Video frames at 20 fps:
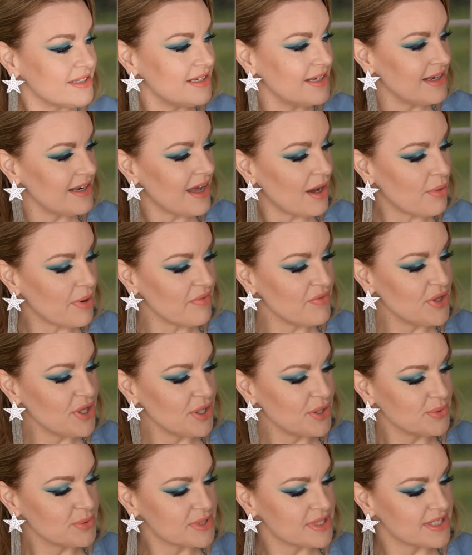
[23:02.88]
now
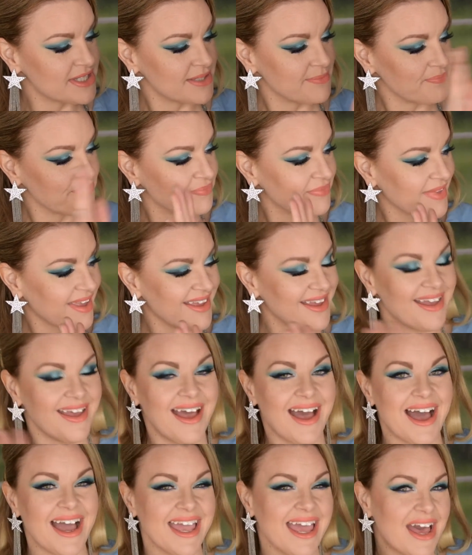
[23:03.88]

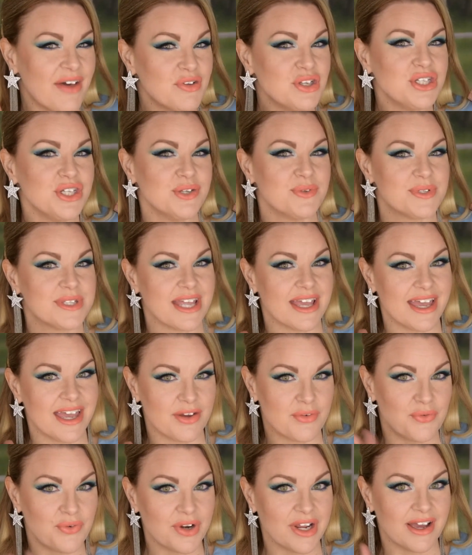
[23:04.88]
I haven't used
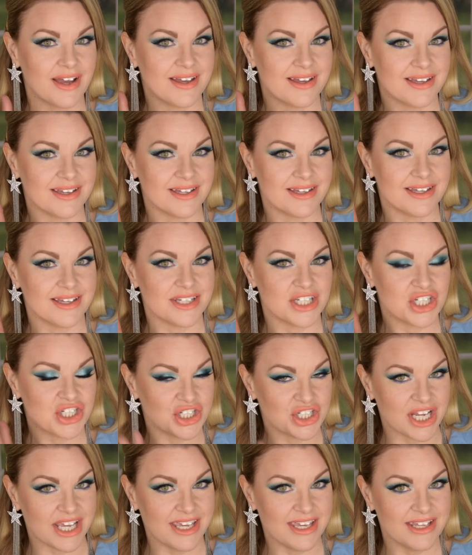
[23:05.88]
every
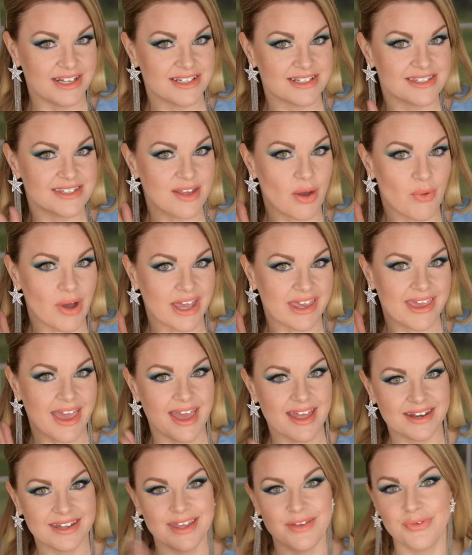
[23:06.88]
shade, so I
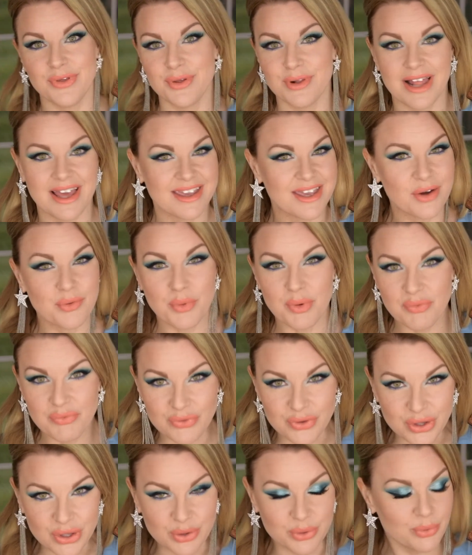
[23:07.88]
can't give you like a
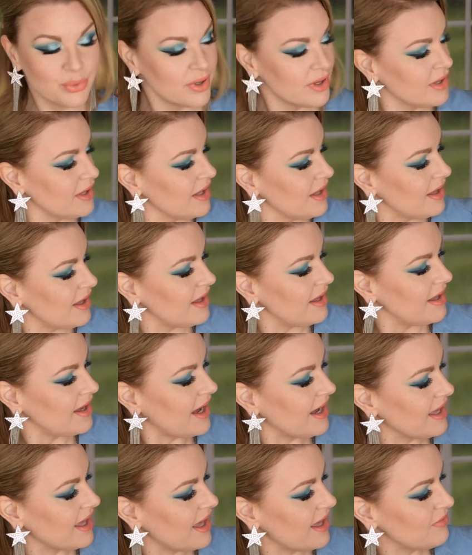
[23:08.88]
review.
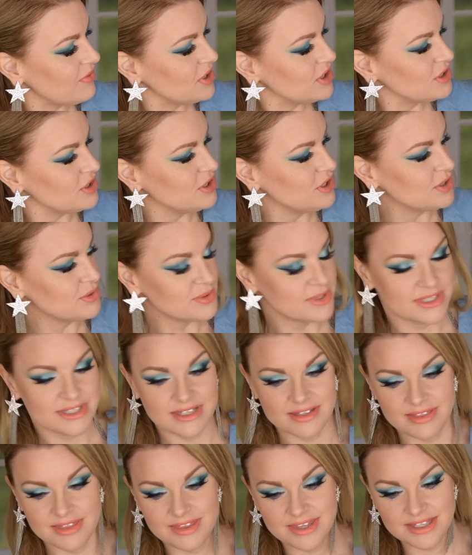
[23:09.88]
I haven't
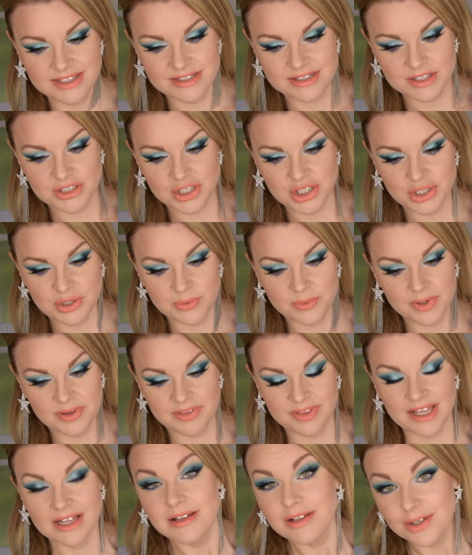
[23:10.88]
used these two.
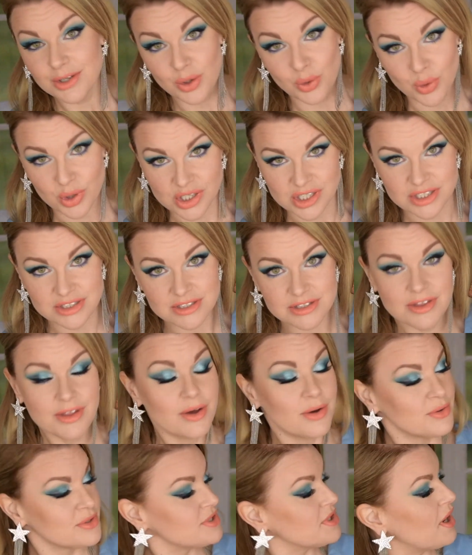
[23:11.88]
They look gorgeous
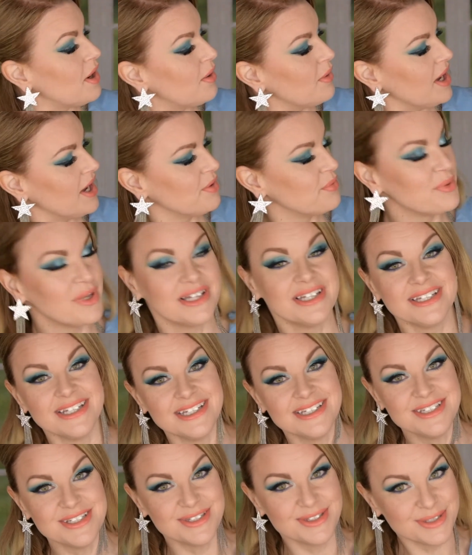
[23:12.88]
though, so I really
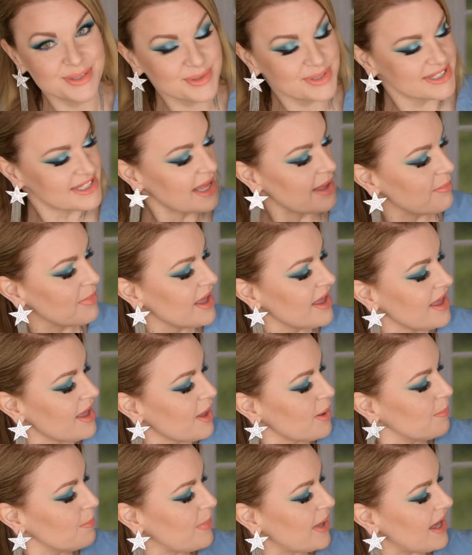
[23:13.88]
need to use them.
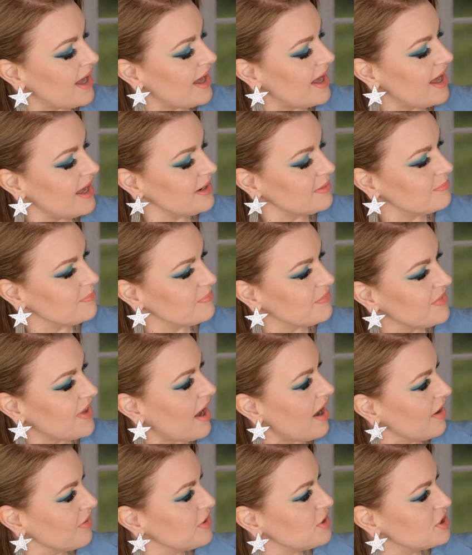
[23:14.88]
But
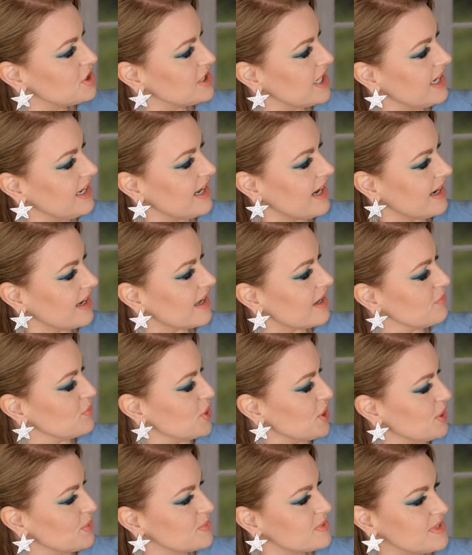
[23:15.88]
the other shade I
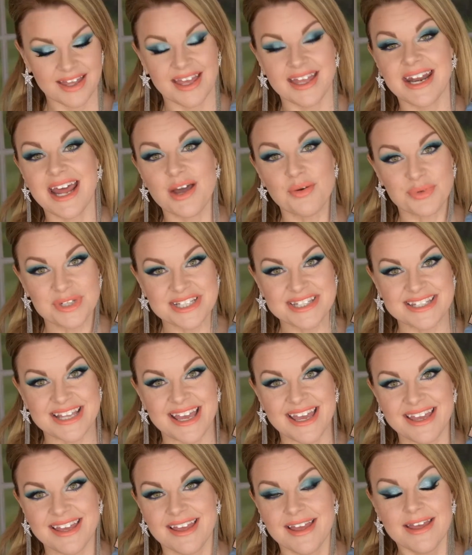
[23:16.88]
have used, and I will
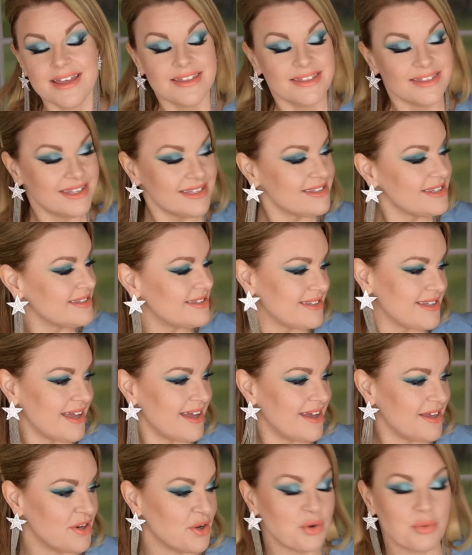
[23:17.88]
say this is
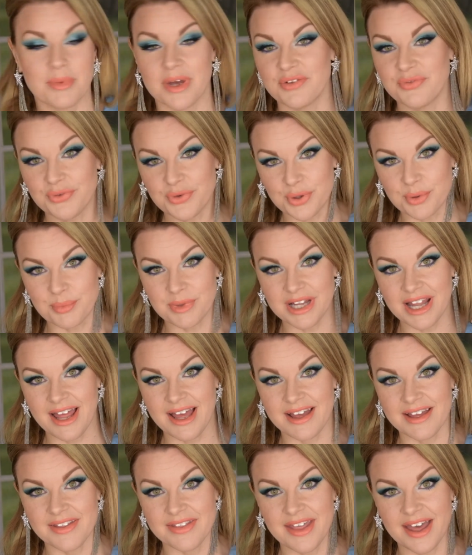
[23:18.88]
the Nomad
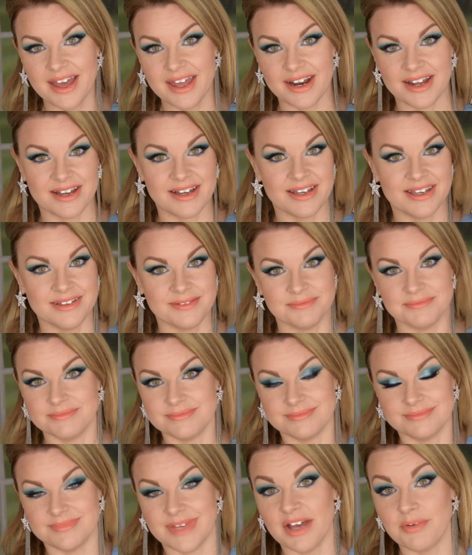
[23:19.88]
formula that I
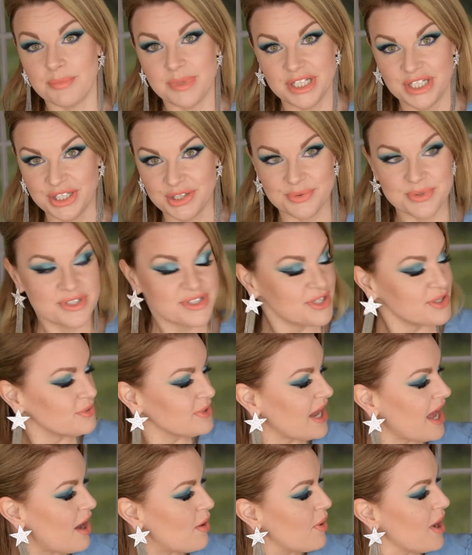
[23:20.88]
have been used to
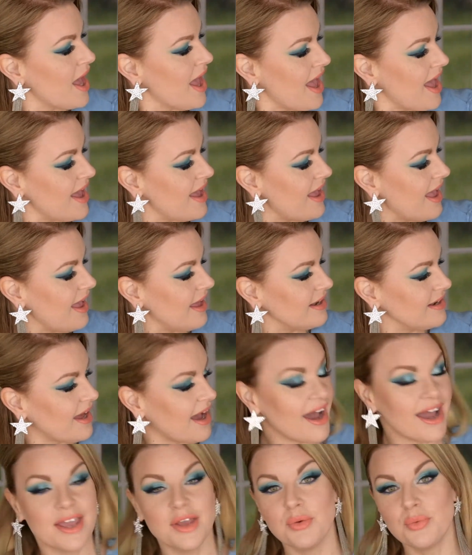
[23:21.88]
now, and
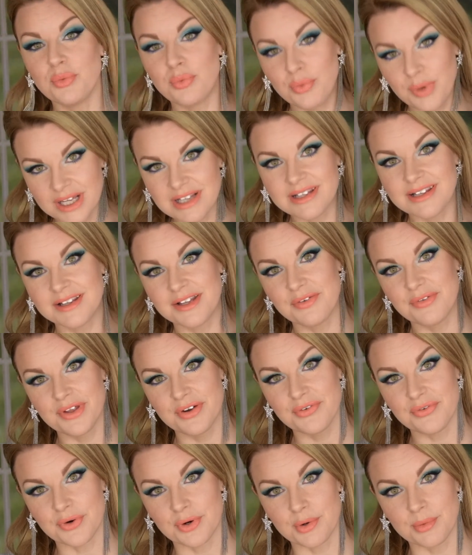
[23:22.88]
I really love
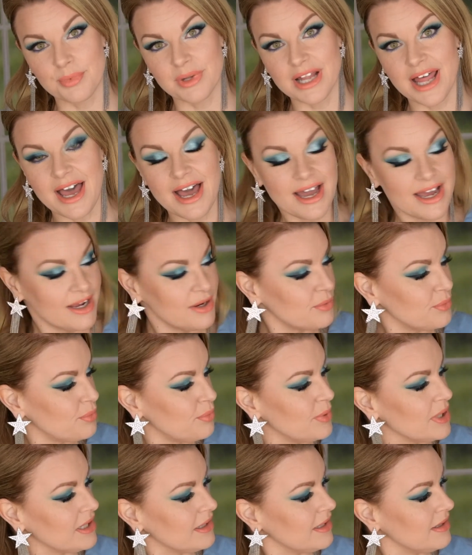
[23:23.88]
their formula. I
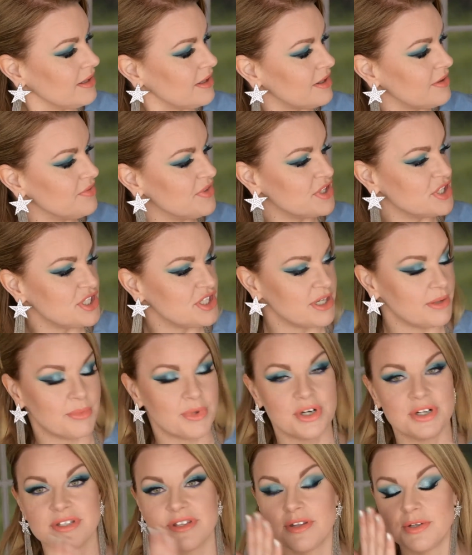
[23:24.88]
really love the
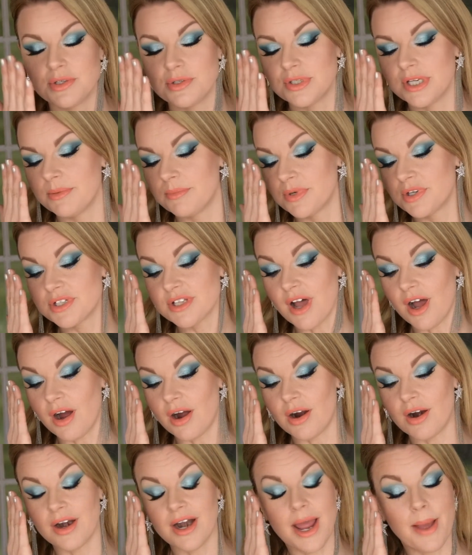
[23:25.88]
shimmers. The shimmers
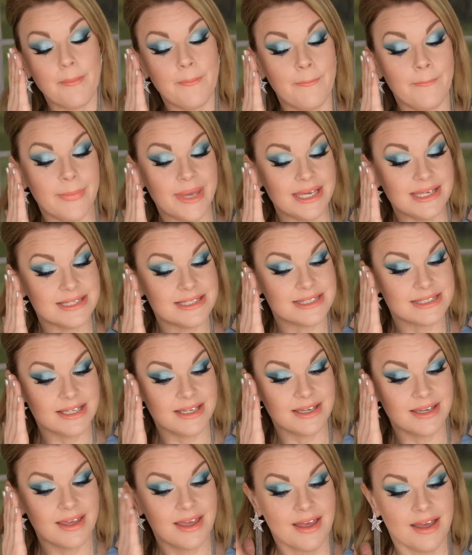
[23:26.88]
are
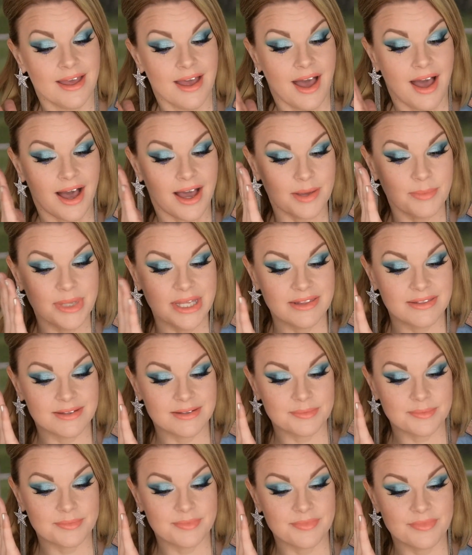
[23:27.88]
amazing. I
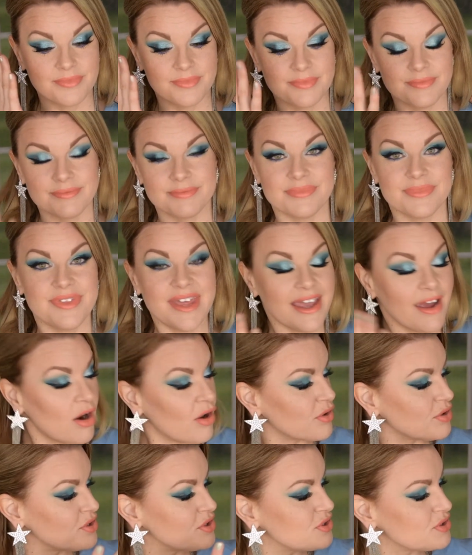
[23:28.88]
mean, they
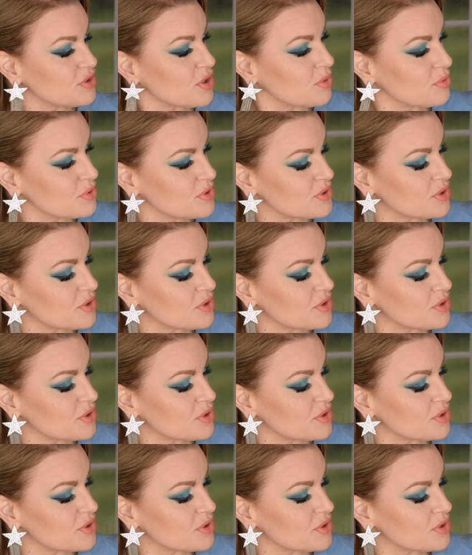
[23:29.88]
are so